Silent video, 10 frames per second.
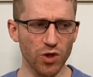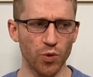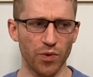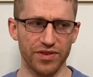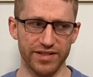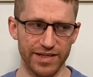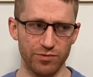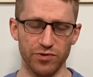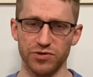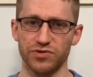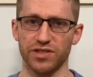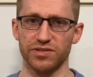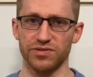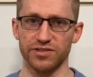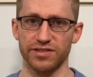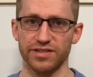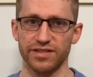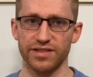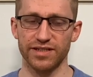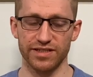with deep root structures,
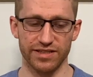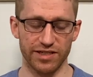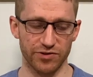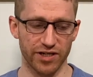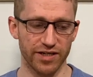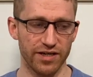etc.